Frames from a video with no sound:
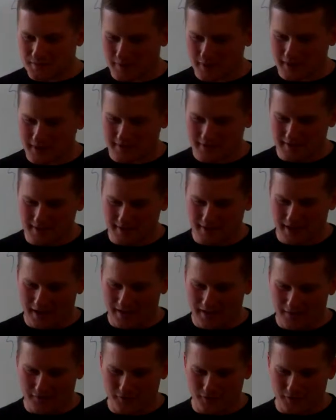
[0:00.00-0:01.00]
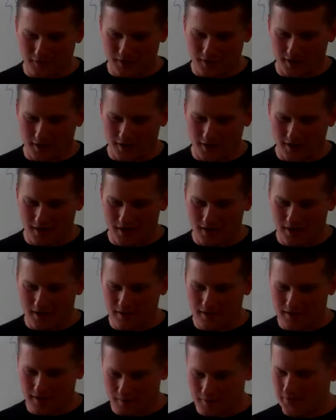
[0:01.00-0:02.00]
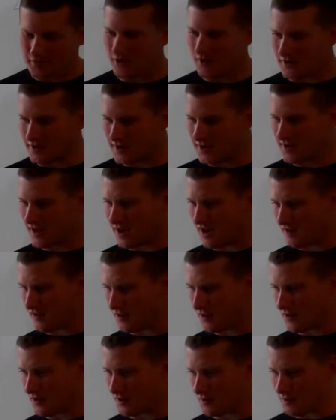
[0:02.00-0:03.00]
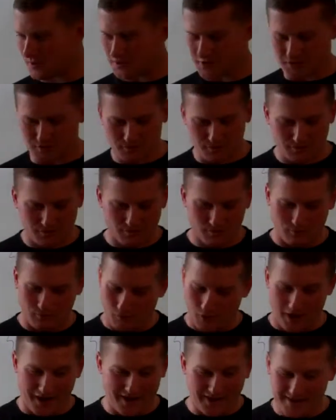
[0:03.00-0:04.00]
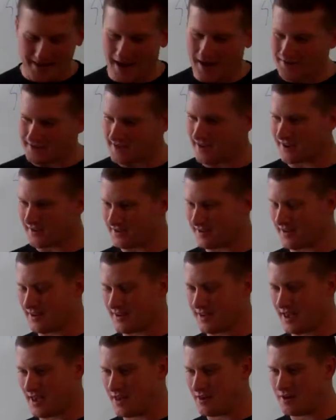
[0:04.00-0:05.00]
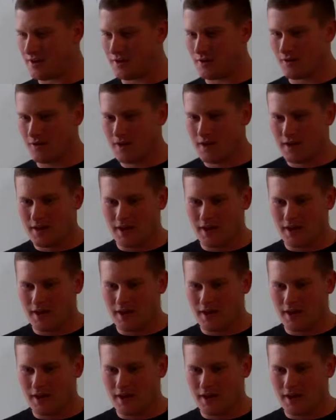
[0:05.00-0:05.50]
place in, I left for MCRD, California, which is right in downtown San Diego.